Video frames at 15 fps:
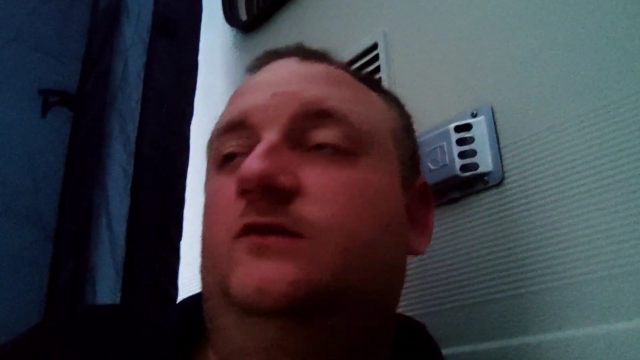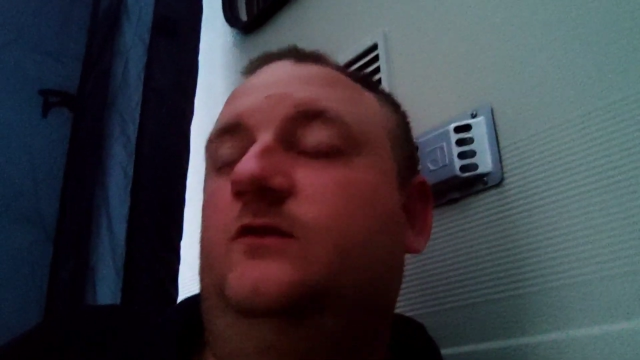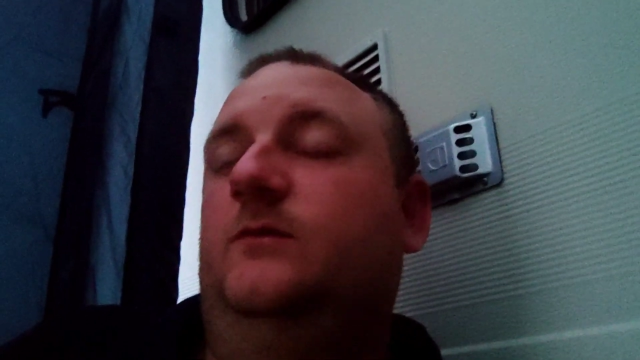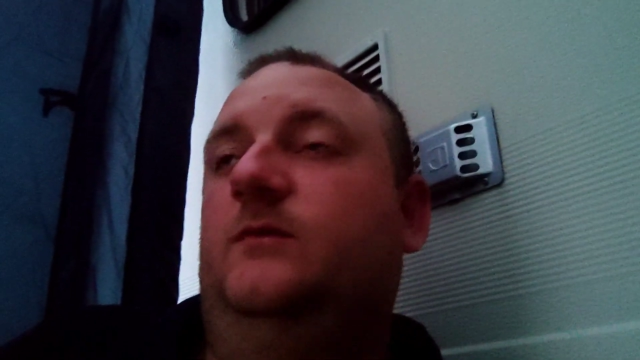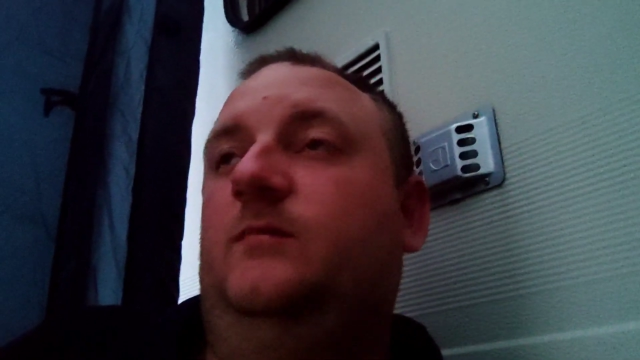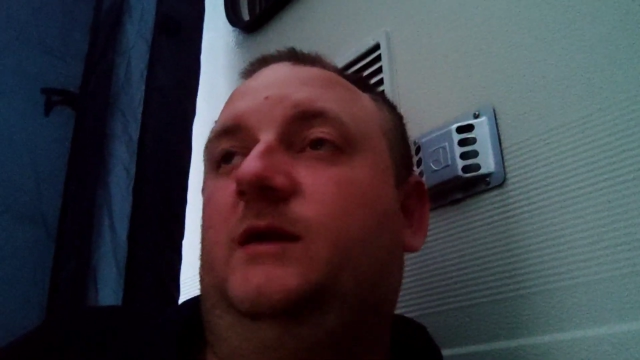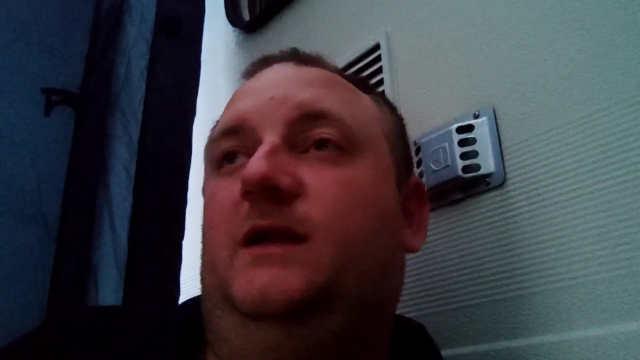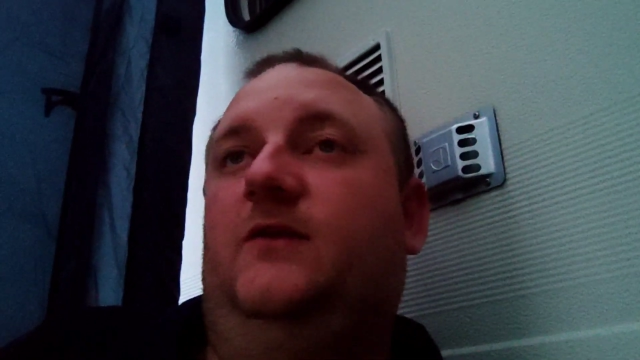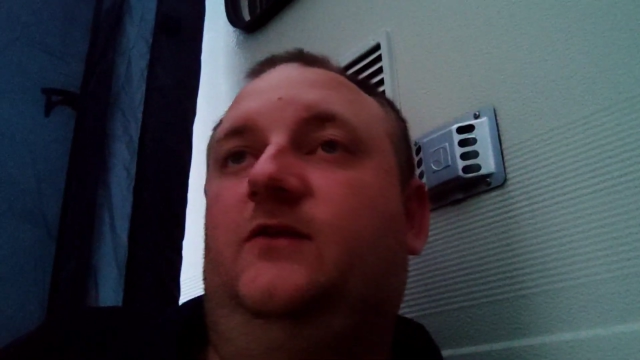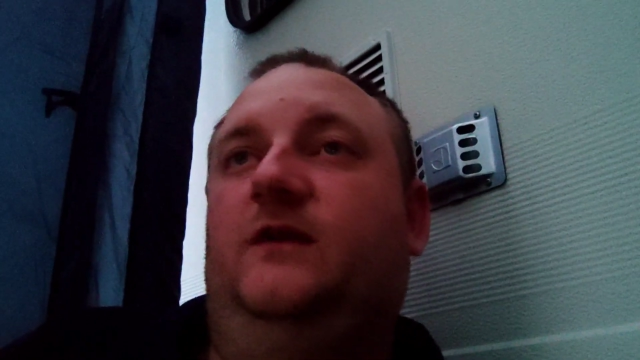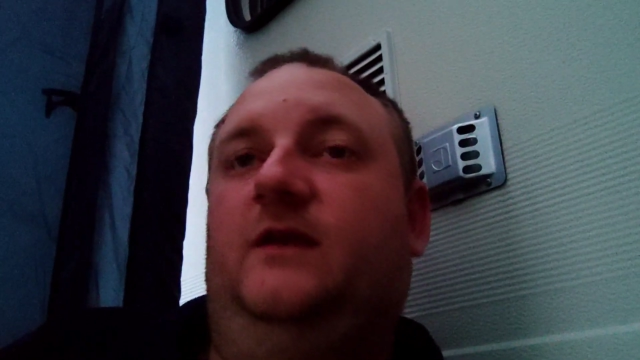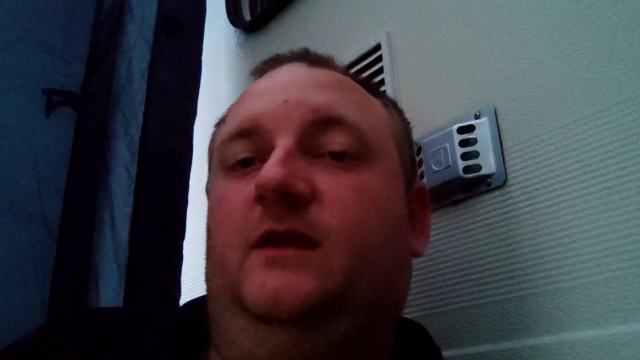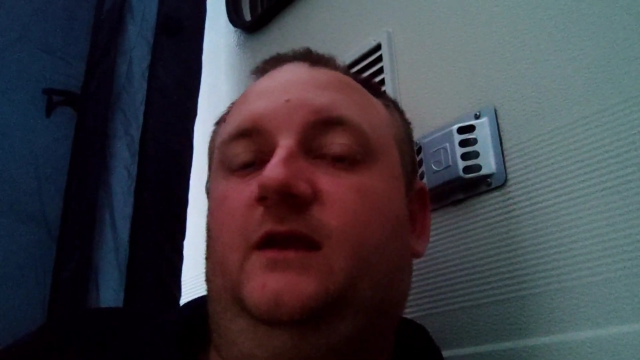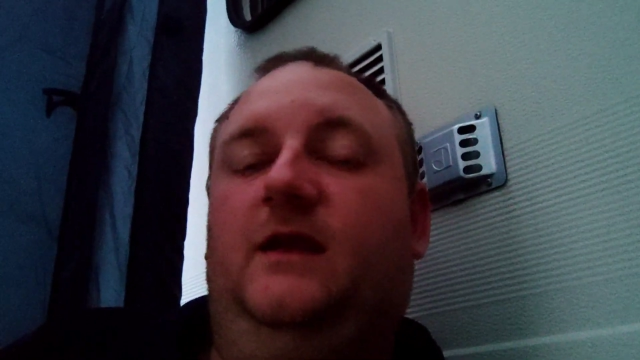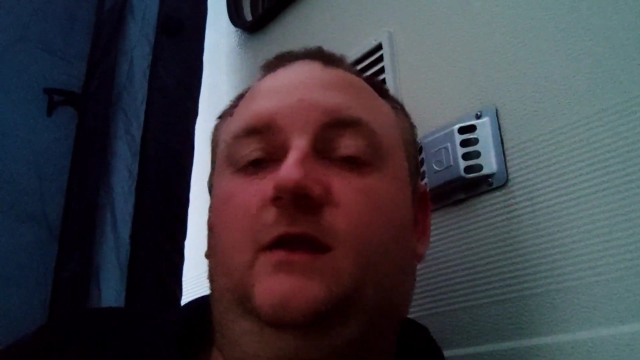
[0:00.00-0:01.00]
so with
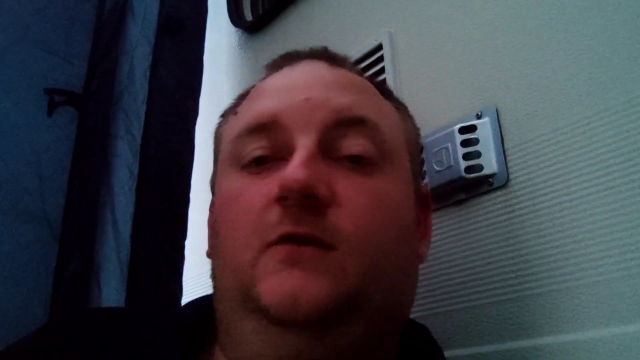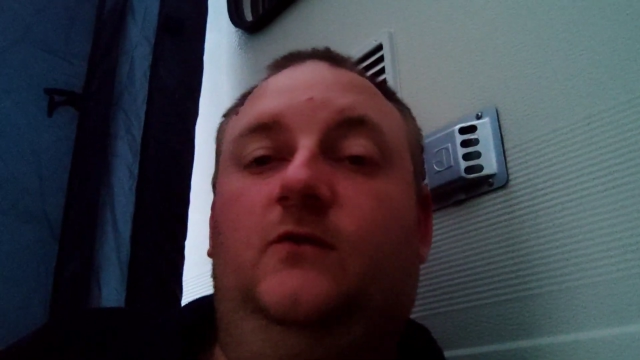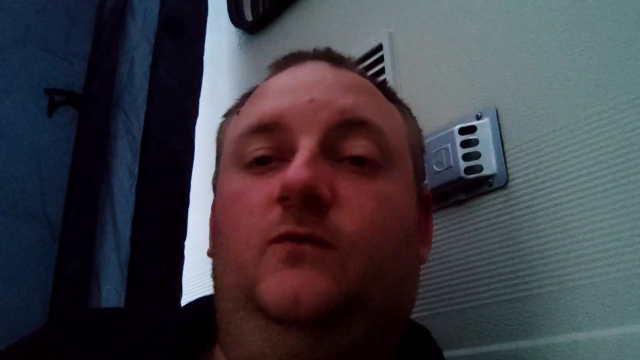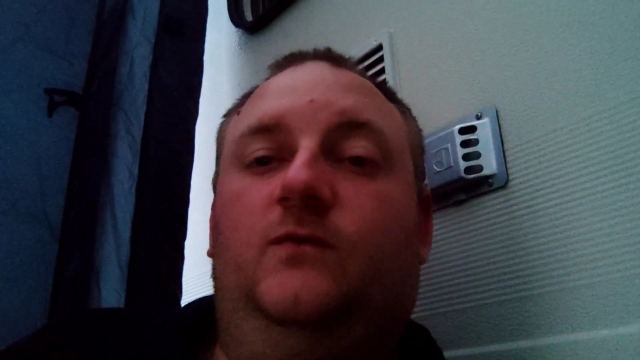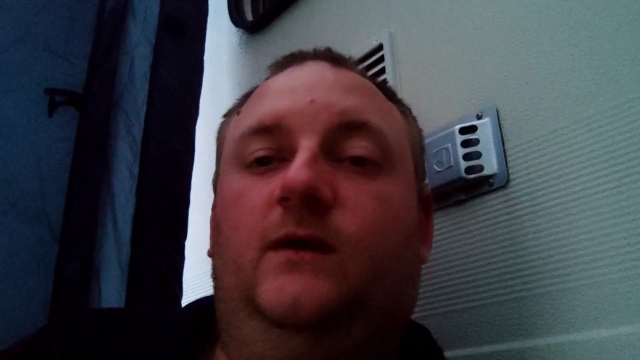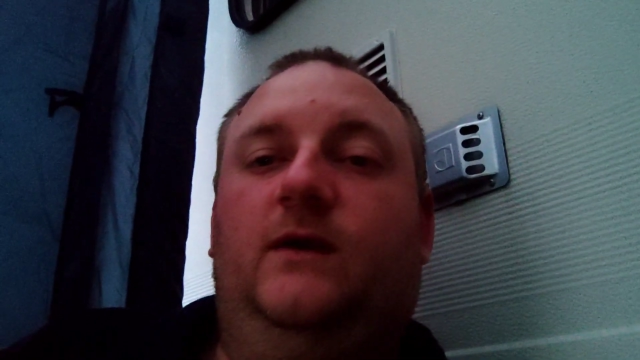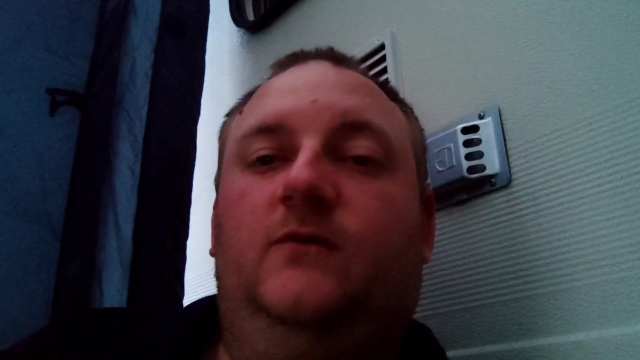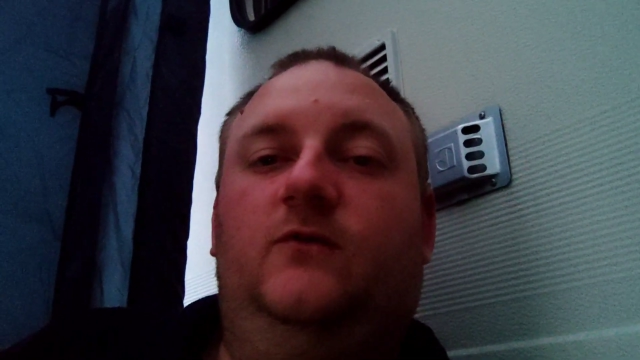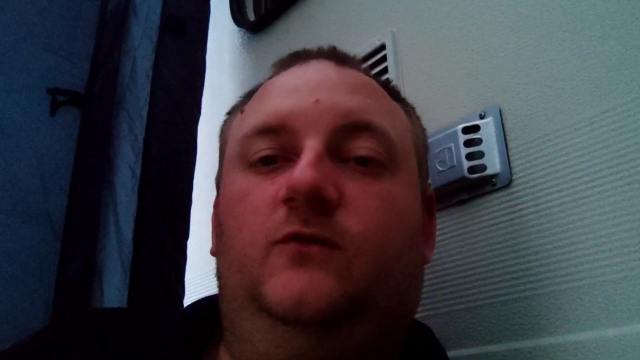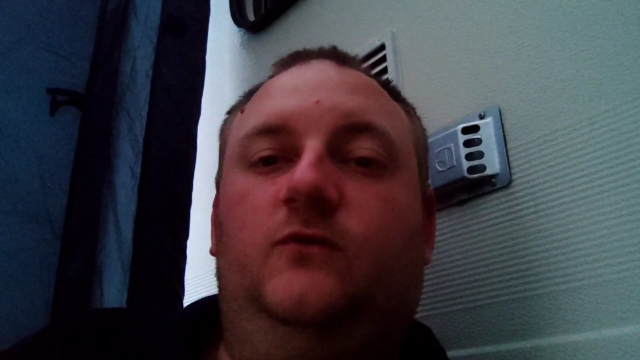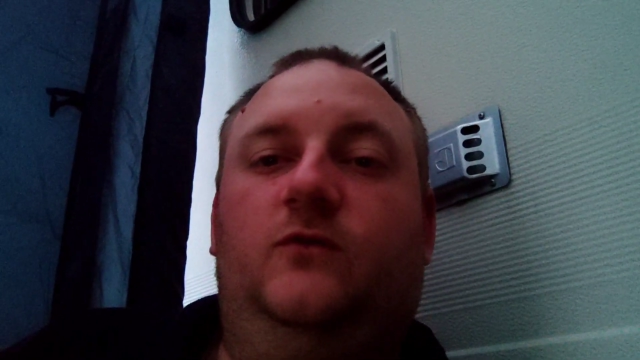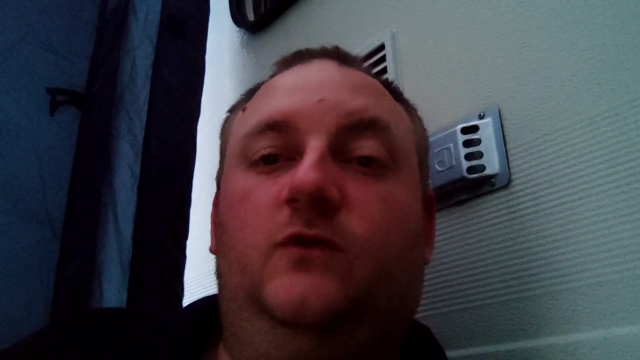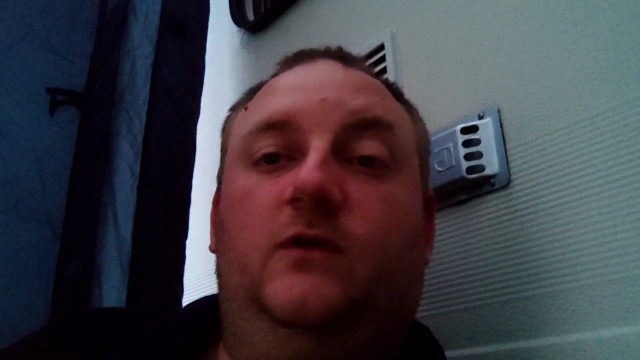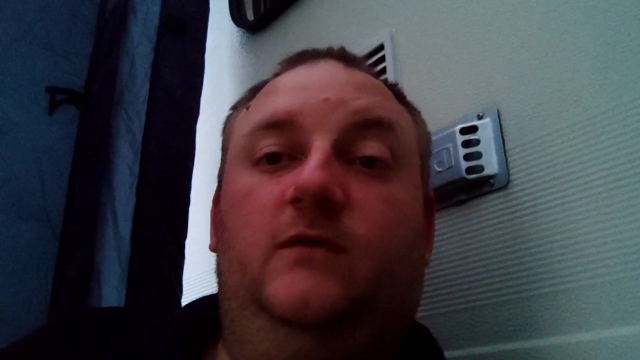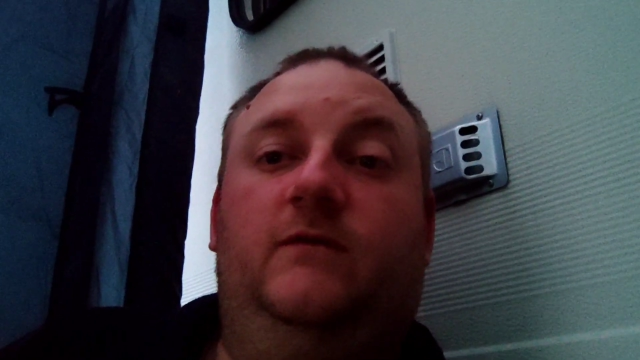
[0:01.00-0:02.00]
plastic it goes foul, so
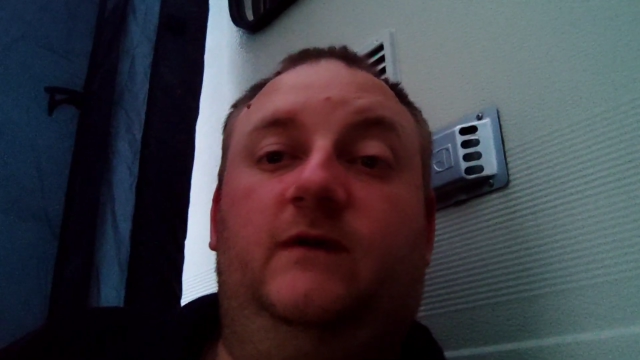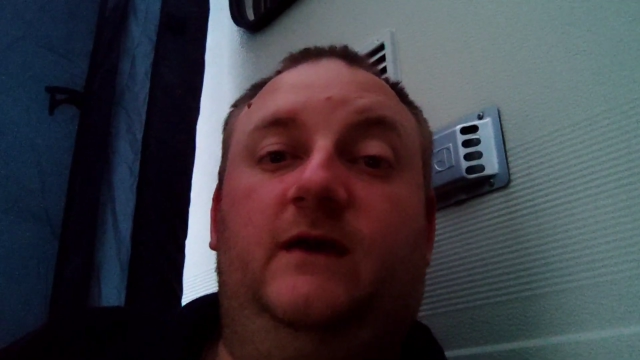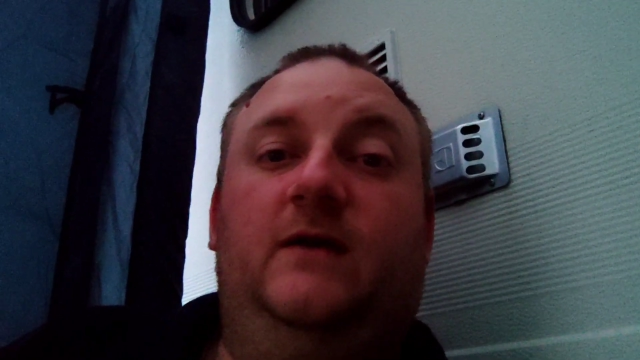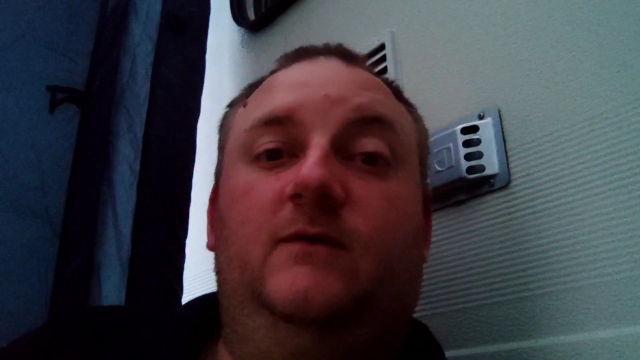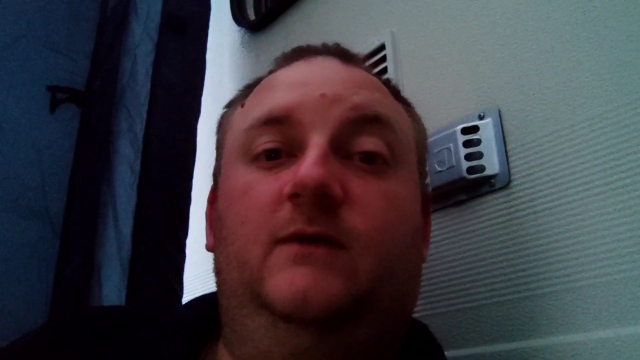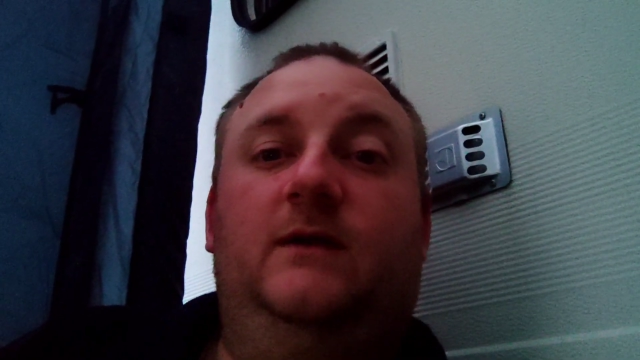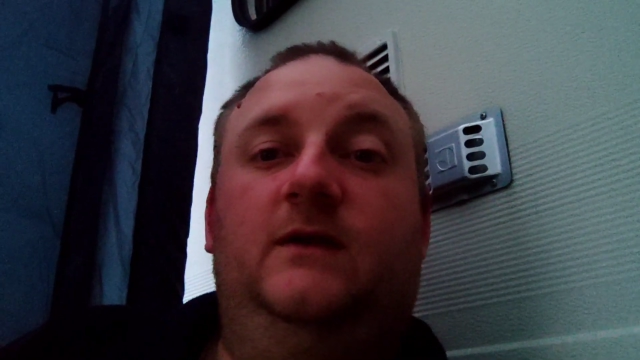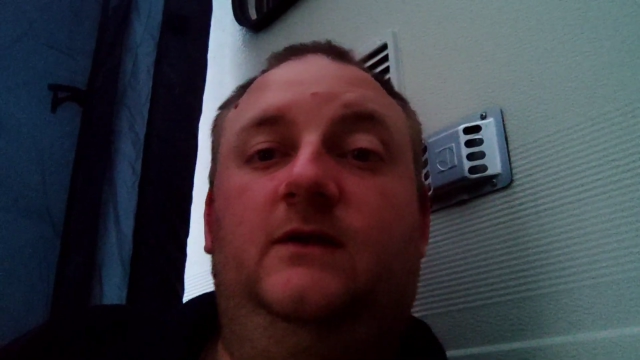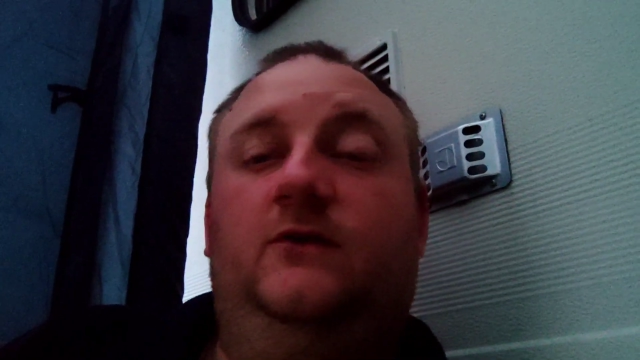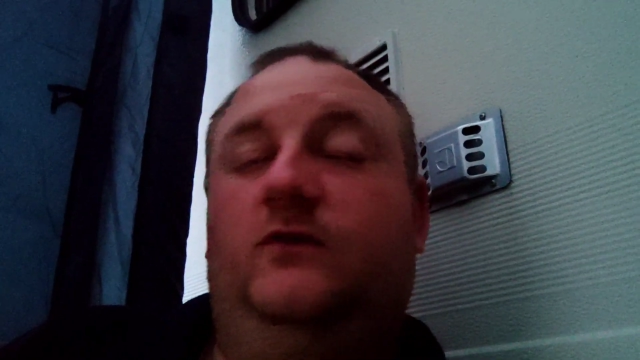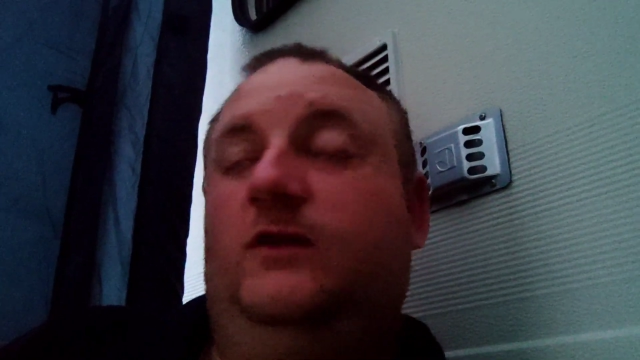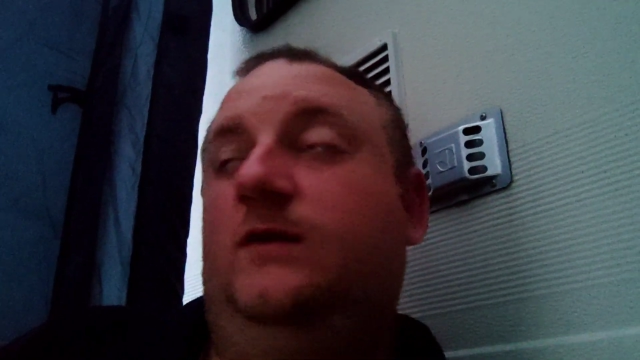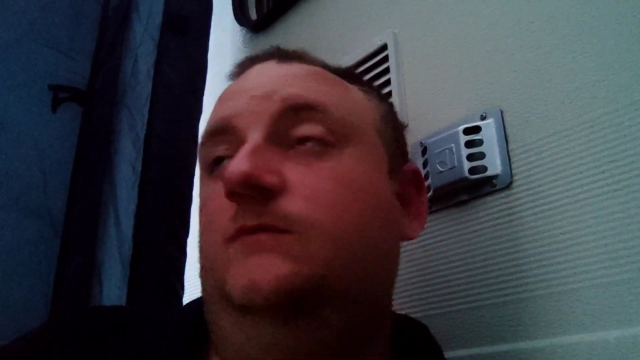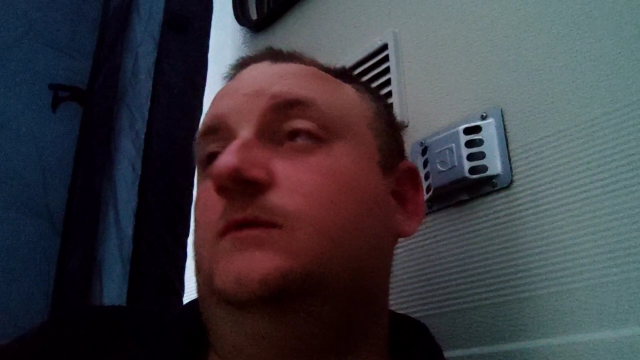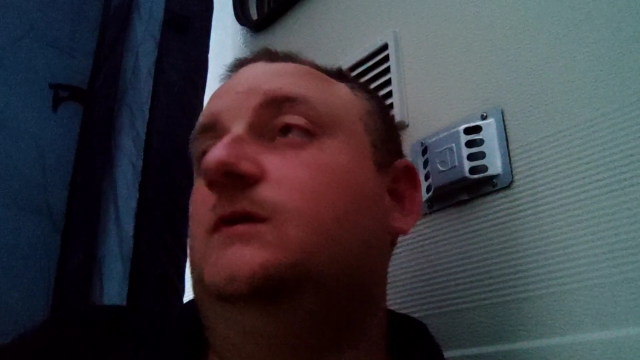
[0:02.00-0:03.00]
it's going to foul in it,
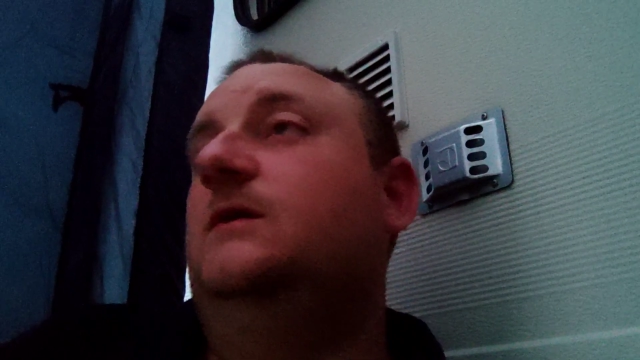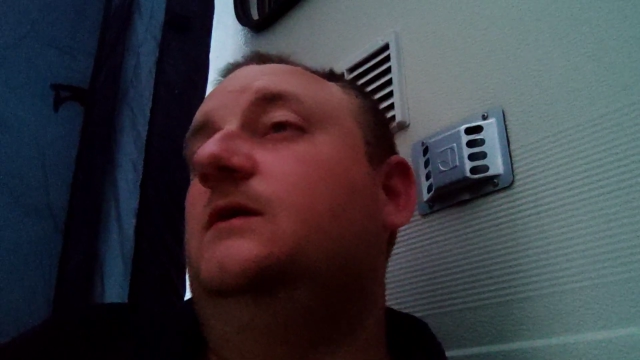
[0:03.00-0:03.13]
so